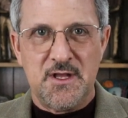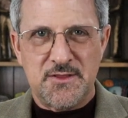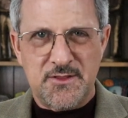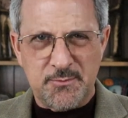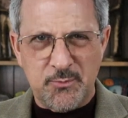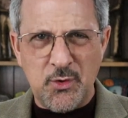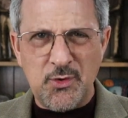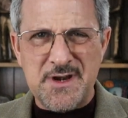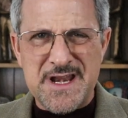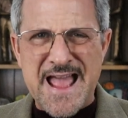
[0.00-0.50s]
the
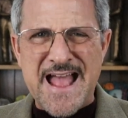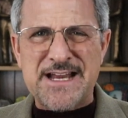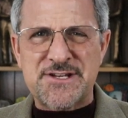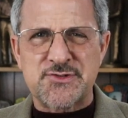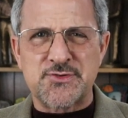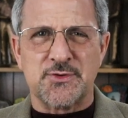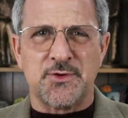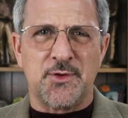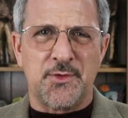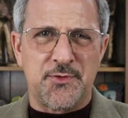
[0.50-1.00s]
more
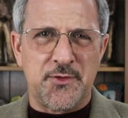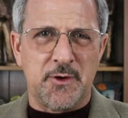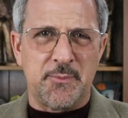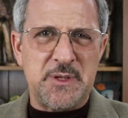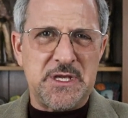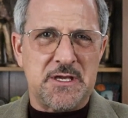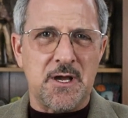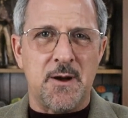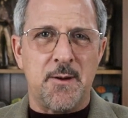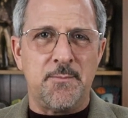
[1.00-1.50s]
natural they'll
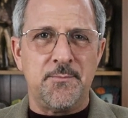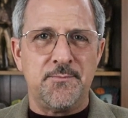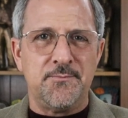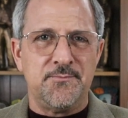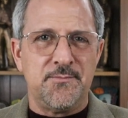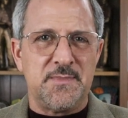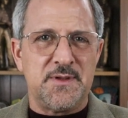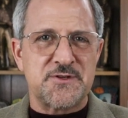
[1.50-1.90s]
become